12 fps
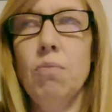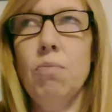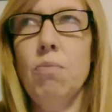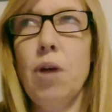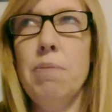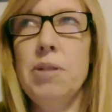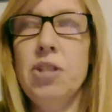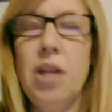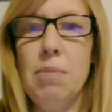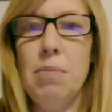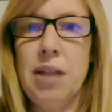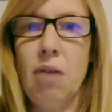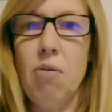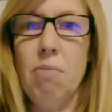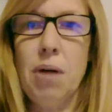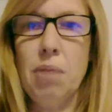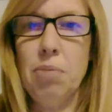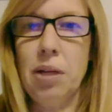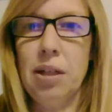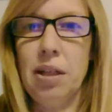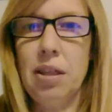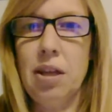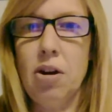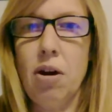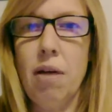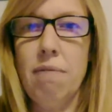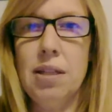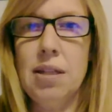wear pajamas out in public, like they don't have